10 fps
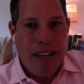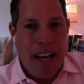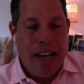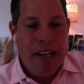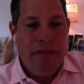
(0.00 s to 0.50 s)

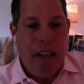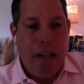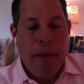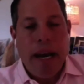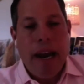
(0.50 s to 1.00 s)
in
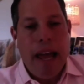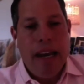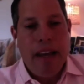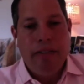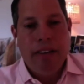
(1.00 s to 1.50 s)
development at
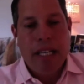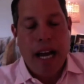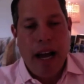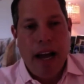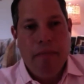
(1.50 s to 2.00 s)
any given
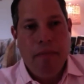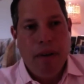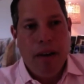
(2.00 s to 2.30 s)
time.